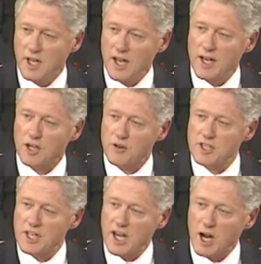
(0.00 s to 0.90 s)

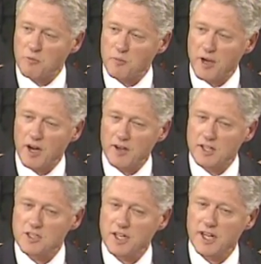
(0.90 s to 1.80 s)
increasing our
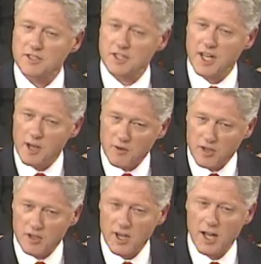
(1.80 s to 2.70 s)
preparedness against
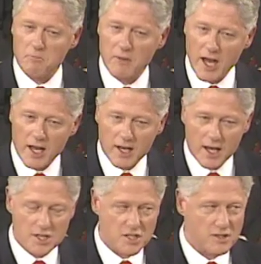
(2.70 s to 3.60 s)
chemical and
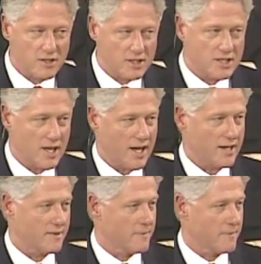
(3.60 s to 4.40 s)
biological attack,